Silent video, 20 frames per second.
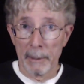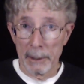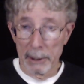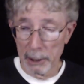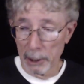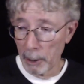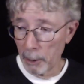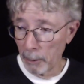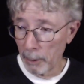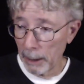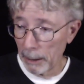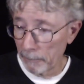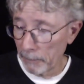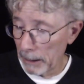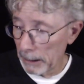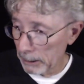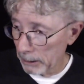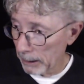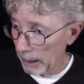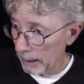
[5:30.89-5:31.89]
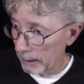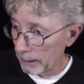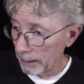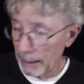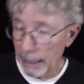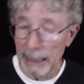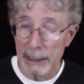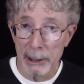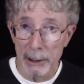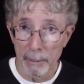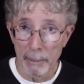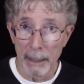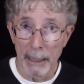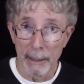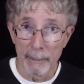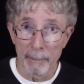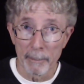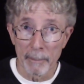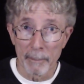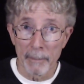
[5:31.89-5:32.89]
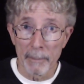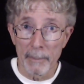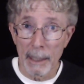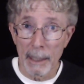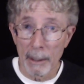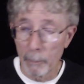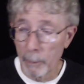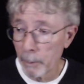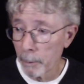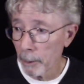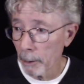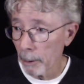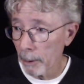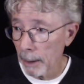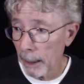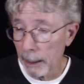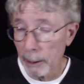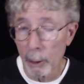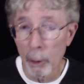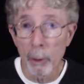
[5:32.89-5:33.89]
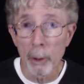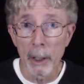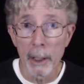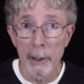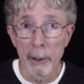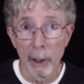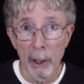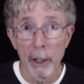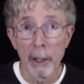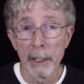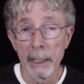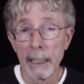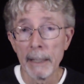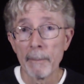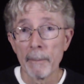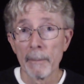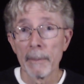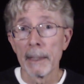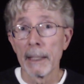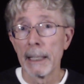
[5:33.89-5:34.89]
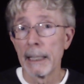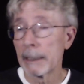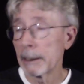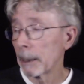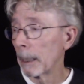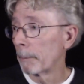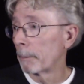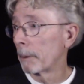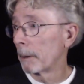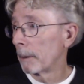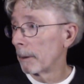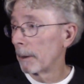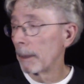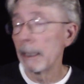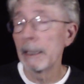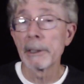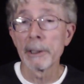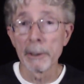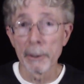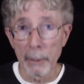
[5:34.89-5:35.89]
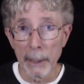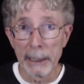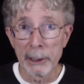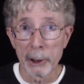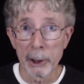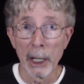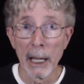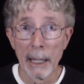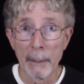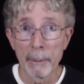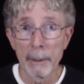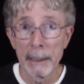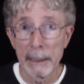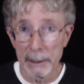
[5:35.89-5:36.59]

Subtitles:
So if he's standing next to me, we would look like Laurel and Hardy, except he's in great shape.